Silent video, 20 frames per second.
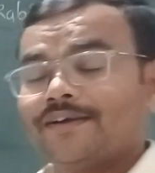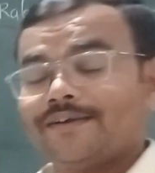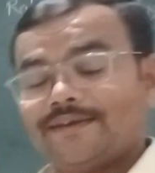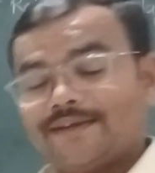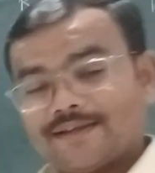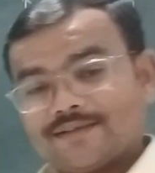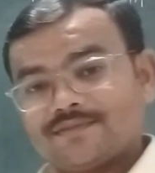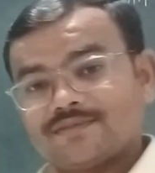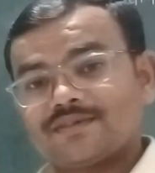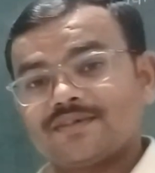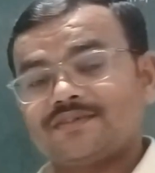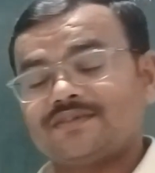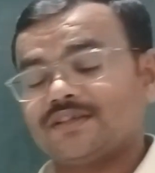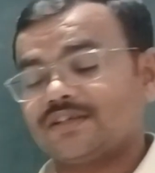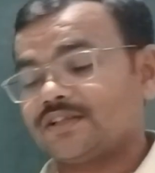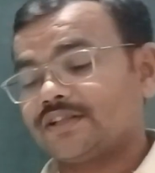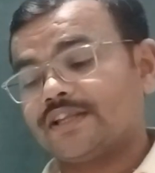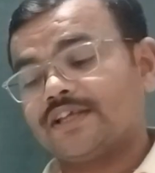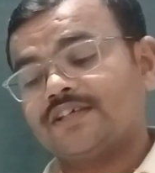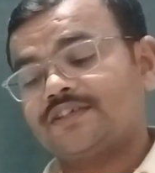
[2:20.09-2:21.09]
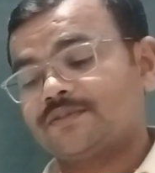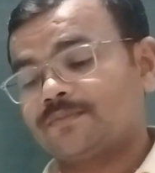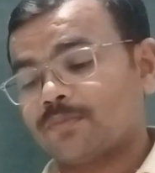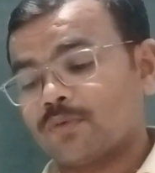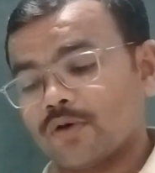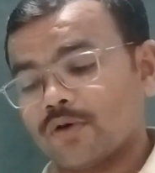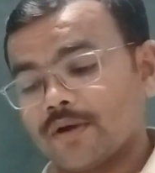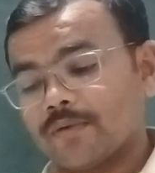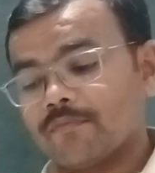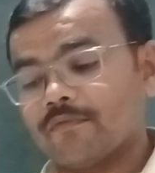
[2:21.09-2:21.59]
discussing this
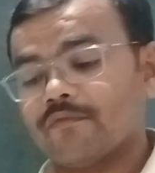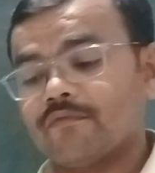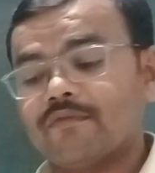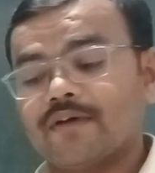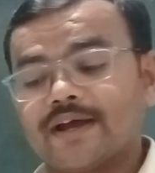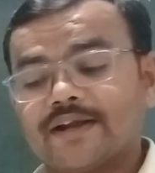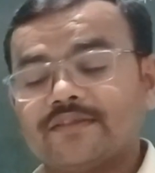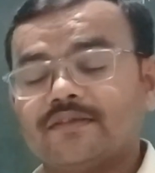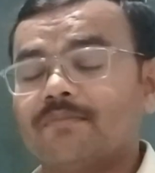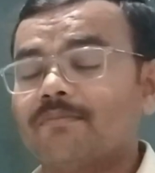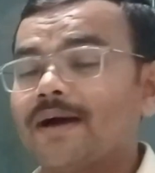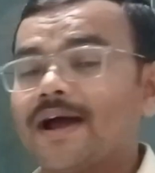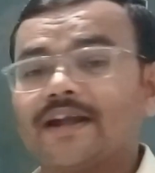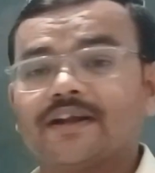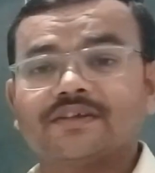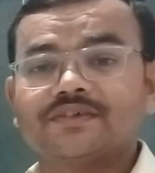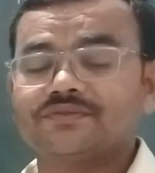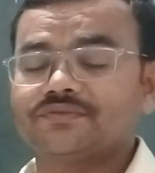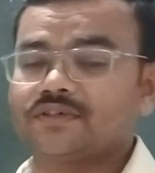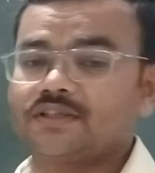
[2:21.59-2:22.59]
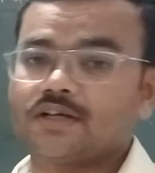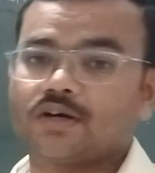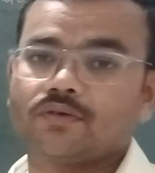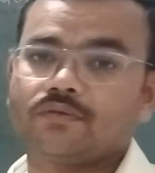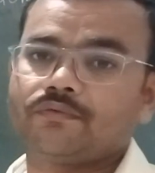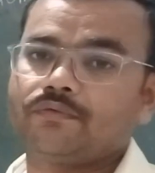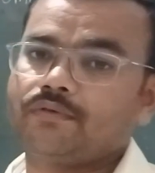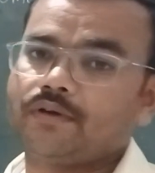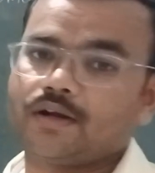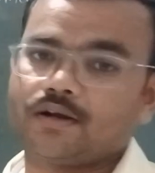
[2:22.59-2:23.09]
poem Where the Mind is
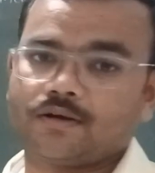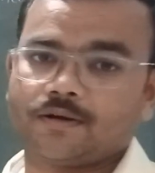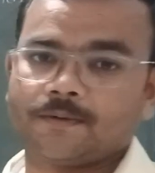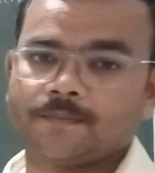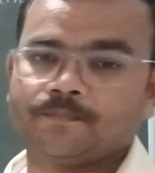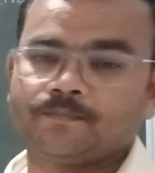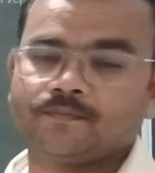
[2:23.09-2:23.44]
Without Fear.